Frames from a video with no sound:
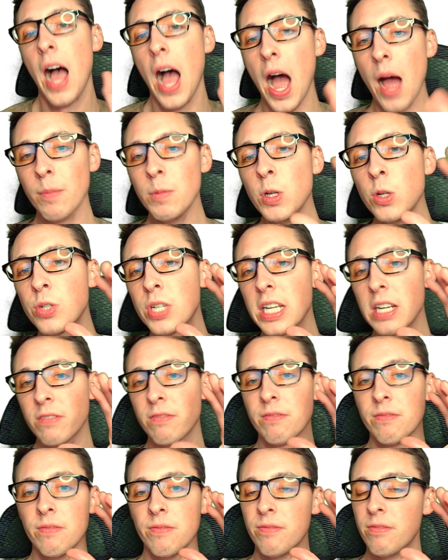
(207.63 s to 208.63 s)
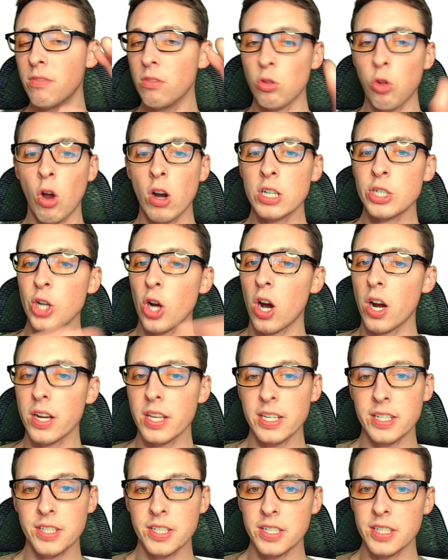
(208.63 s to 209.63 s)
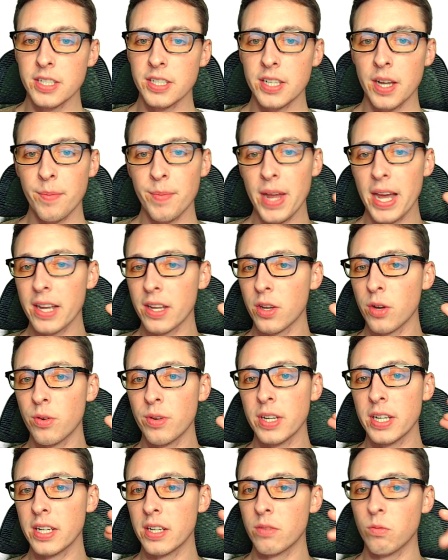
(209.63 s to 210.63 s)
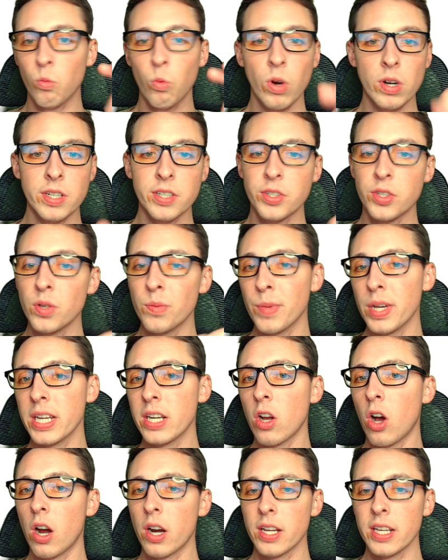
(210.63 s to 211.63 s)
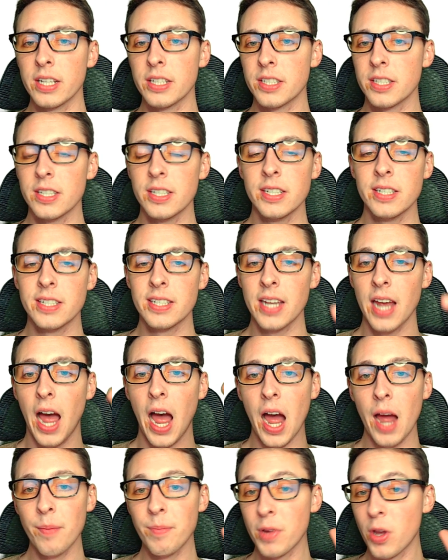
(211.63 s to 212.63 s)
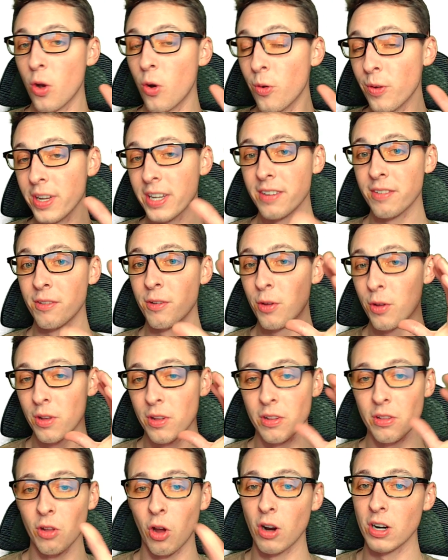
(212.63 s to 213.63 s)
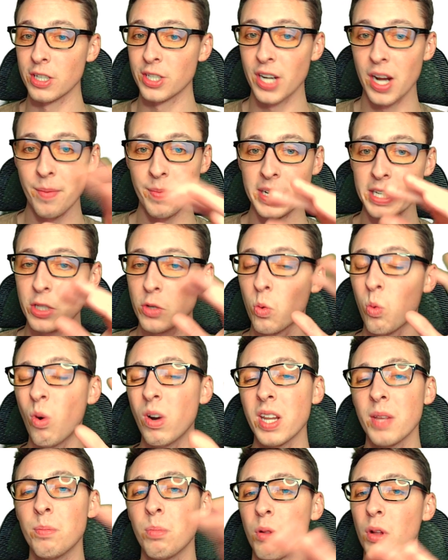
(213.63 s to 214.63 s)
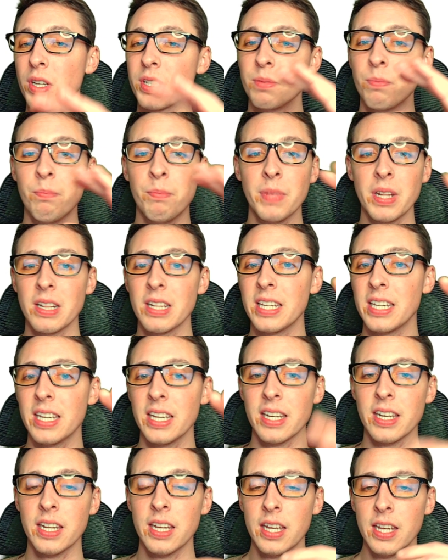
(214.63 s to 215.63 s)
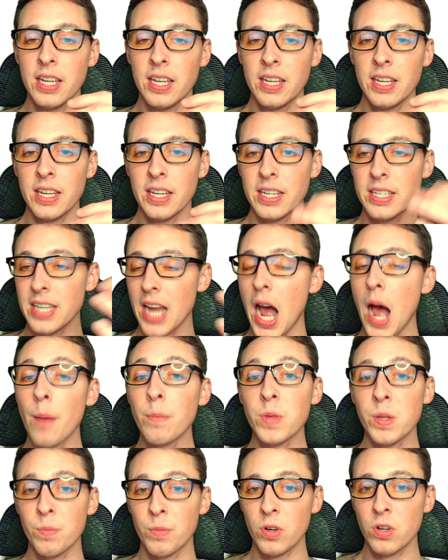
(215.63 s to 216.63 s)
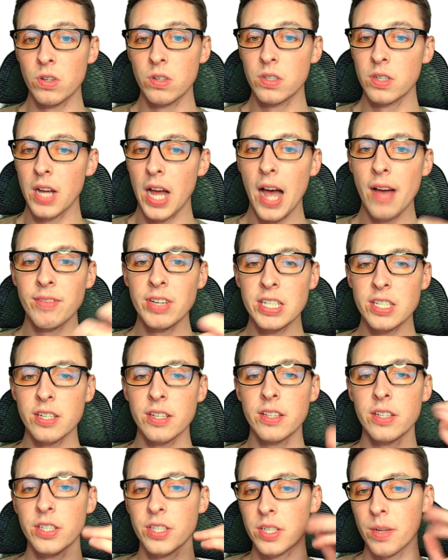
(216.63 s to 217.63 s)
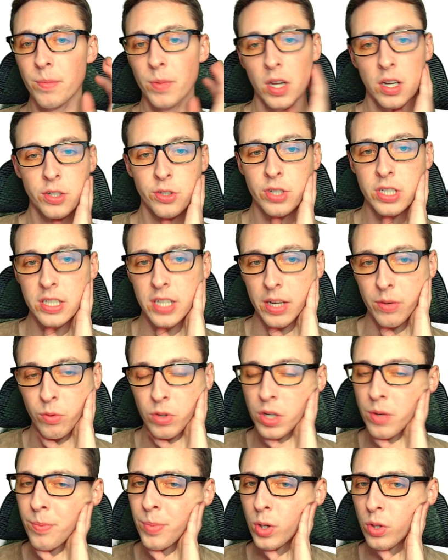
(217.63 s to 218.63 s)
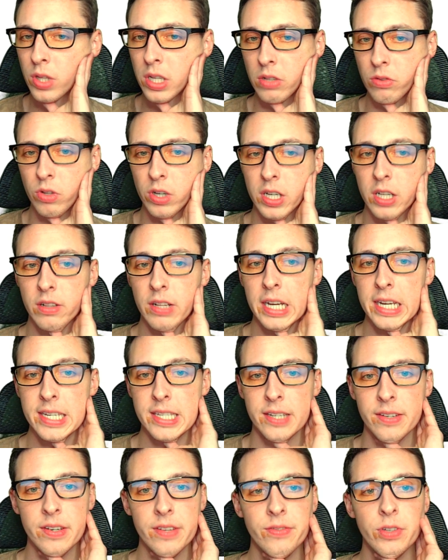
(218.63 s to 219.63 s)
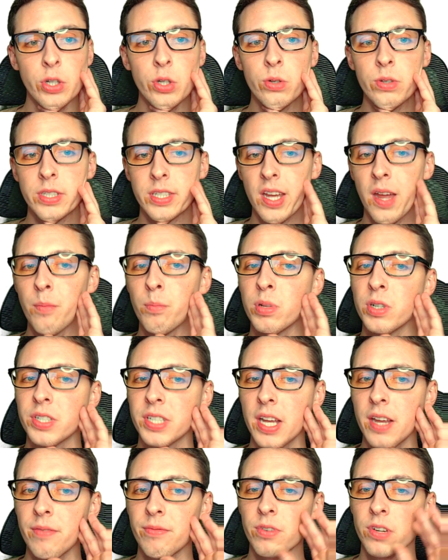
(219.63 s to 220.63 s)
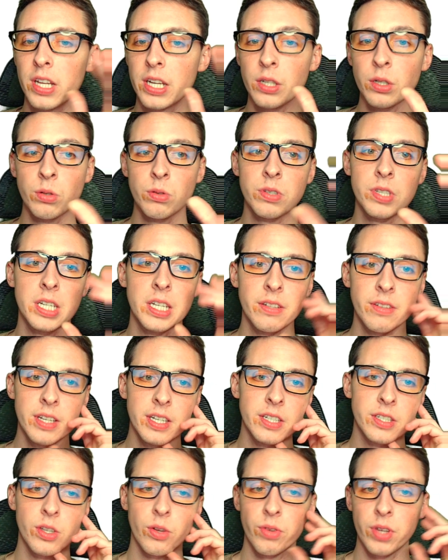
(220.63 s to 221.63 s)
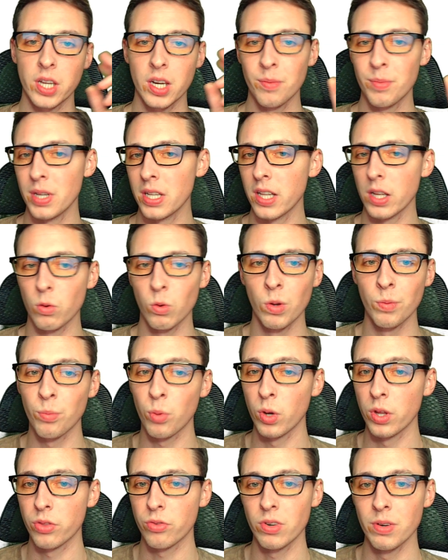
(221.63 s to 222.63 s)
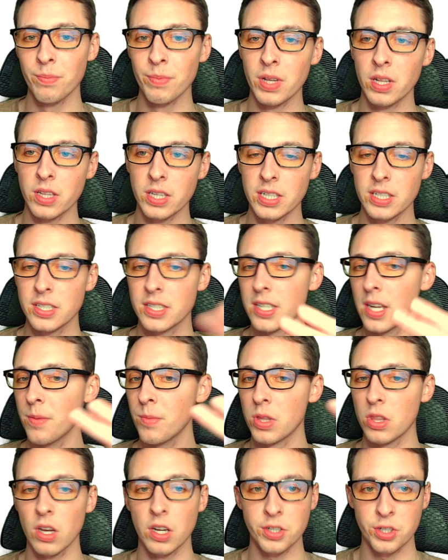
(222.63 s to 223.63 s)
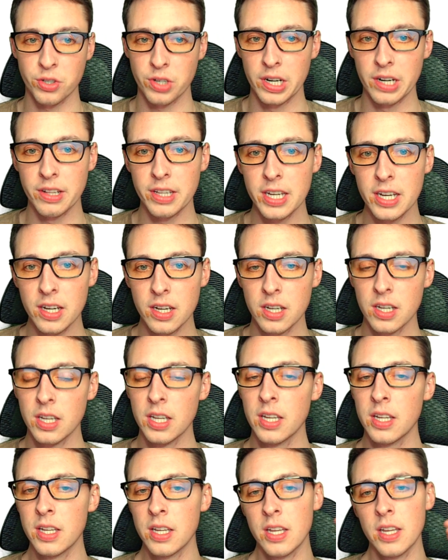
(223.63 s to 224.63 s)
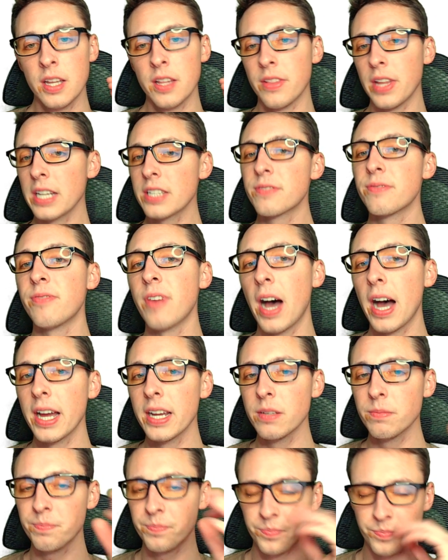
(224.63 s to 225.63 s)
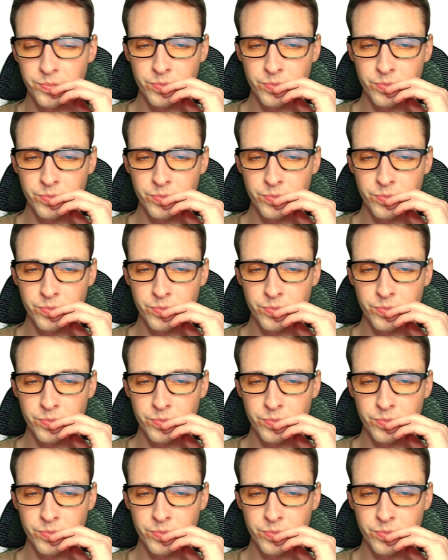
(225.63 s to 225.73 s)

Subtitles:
I'm using large audiences. I'm not going 1 to 2 million audiences. I'm going large, and I mean 20 plus million is optimal. Obviously, there's some countries, like when you're building lookalikes, even if you do a 10% for like New Zealand, it's only gonna be like 1.3 million. Same with Australia. That's fine.